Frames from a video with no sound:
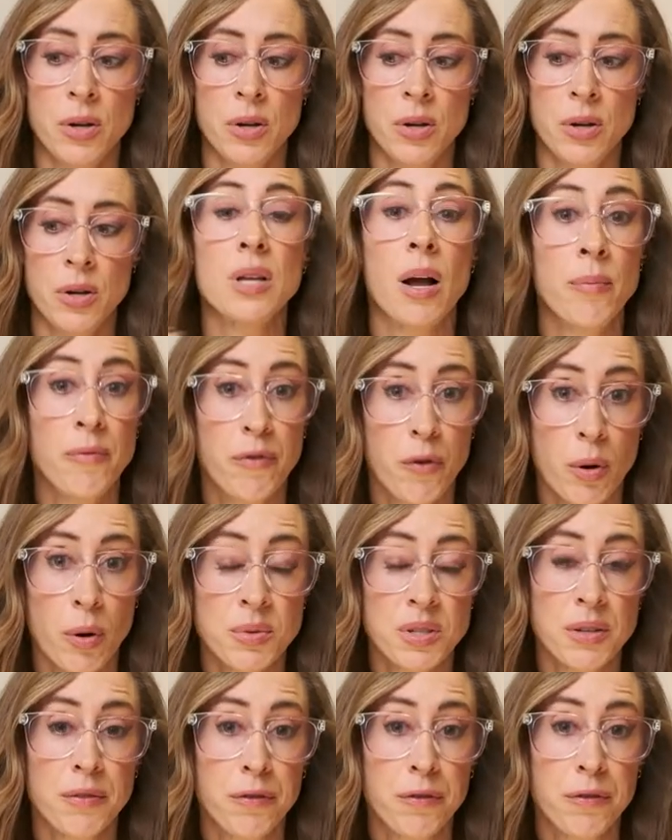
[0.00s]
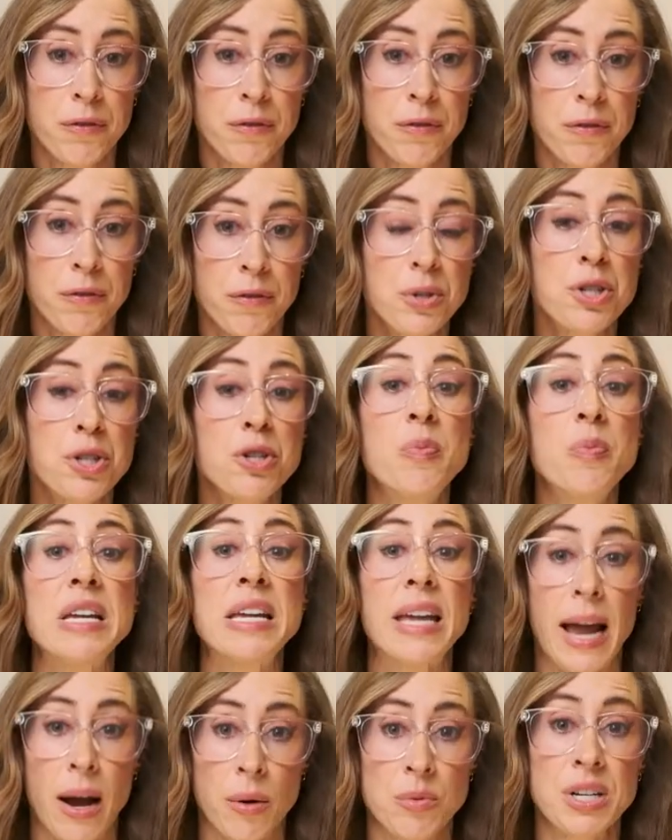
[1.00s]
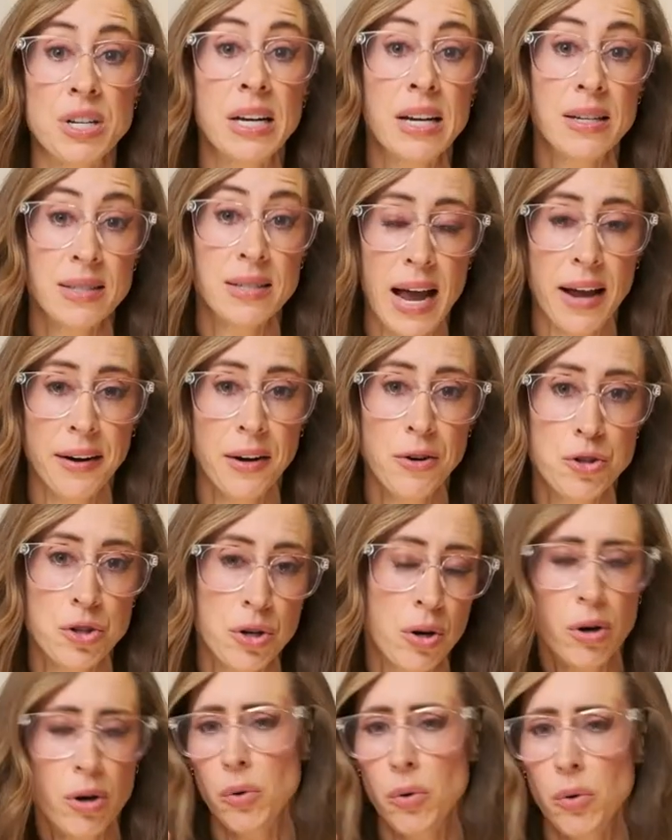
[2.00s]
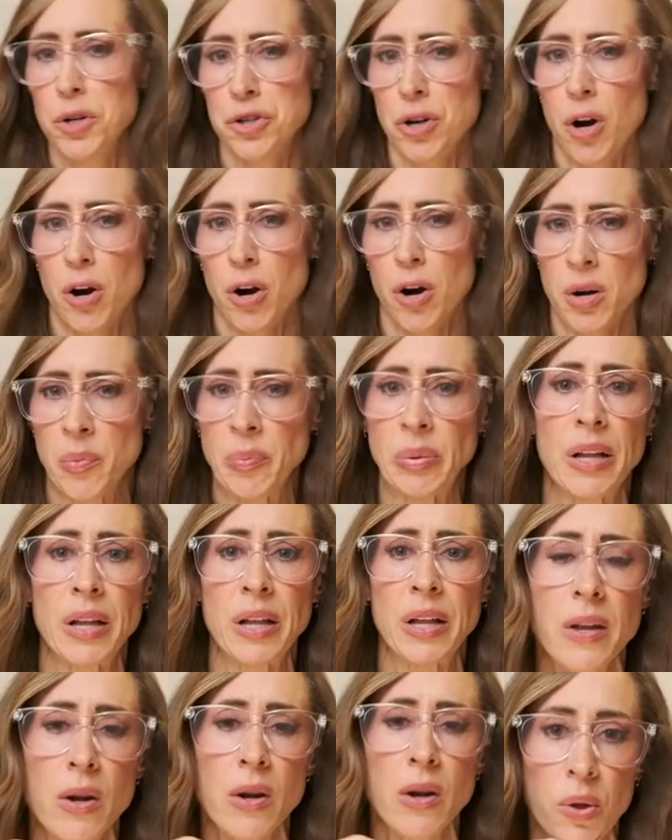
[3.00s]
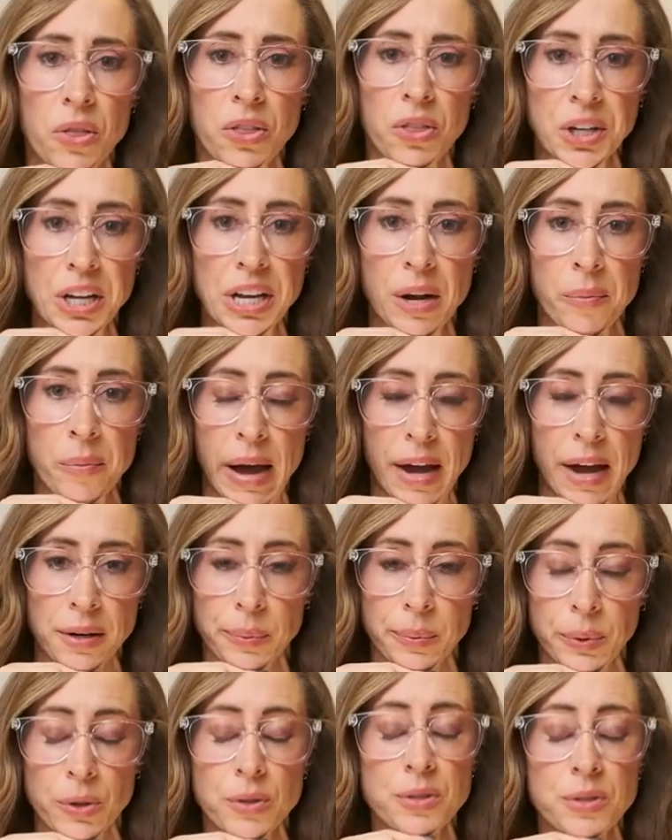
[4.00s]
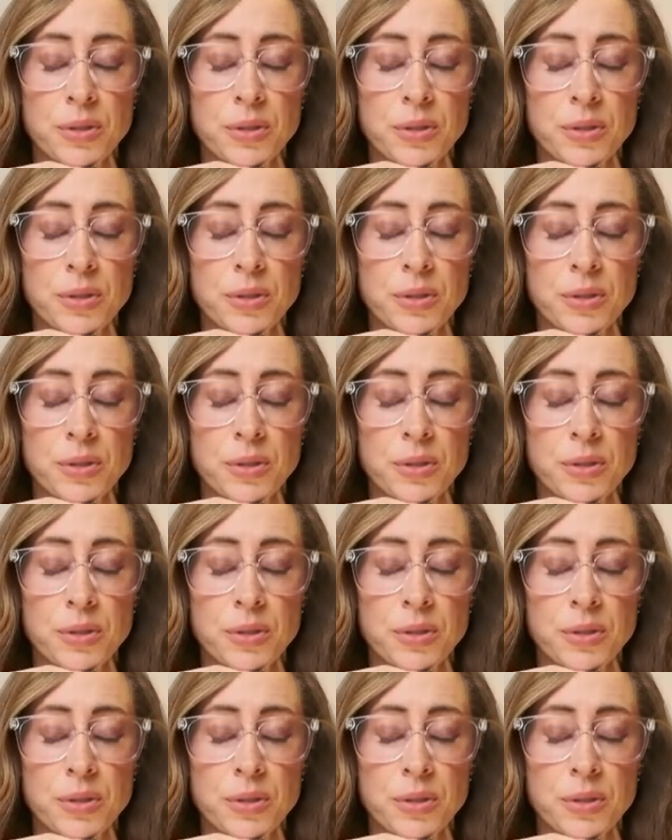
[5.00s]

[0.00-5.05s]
some forms of fruit to be counted as added sugar, which are completely Whole 30 compatible.